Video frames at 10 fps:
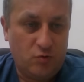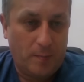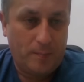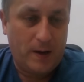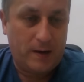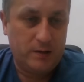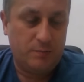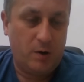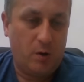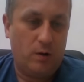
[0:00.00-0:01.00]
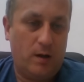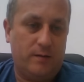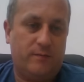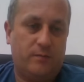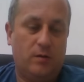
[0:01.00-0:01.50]
drop back into my old
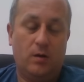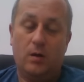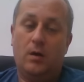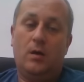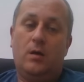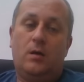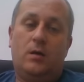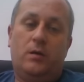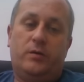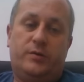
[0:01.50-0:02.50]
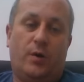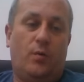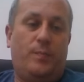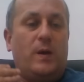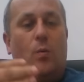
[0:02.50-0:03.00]
life.
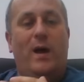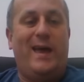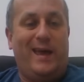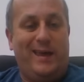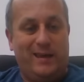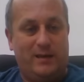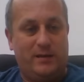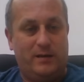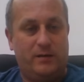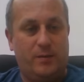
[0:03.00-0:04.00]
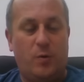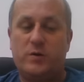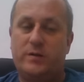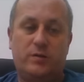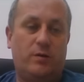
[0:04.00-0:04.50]
So be aware the
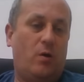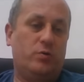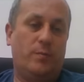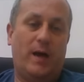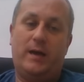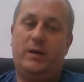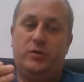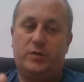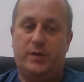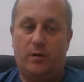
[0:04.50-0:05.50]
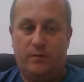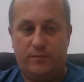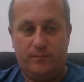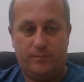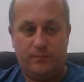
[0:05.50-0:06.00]
person that's going to hold you back is
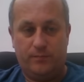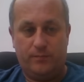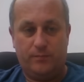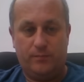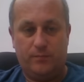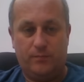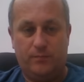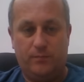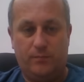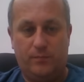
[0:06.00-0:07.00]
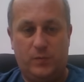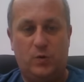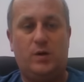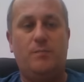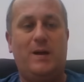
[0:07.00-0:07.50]
yourself.
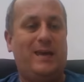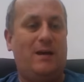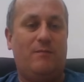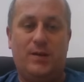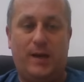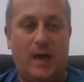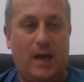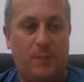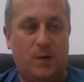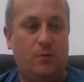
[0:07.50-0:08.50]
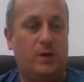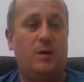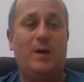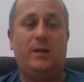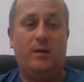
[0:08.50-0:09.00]
You can make everything happen or you
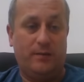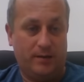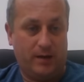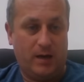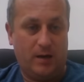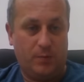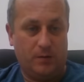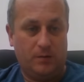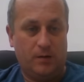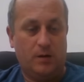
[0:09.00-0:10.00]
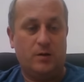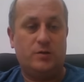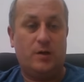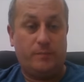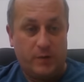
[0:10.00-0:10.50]
can make nothing happen.
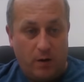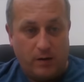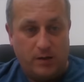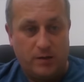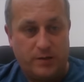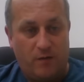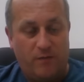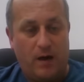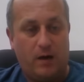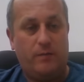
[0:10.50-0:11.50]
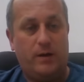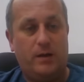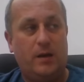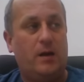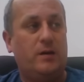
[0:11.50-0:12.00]
Stop talking yourself out of
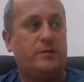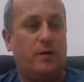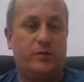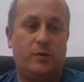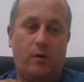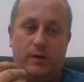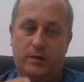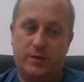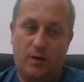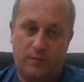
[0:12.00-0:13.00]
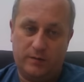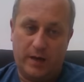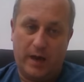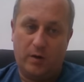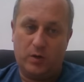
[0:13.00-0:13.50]
it and start talking yourself
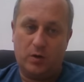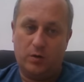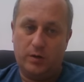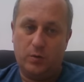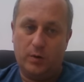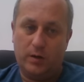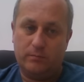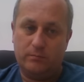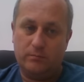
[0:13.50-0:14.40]
into how you're going to do it.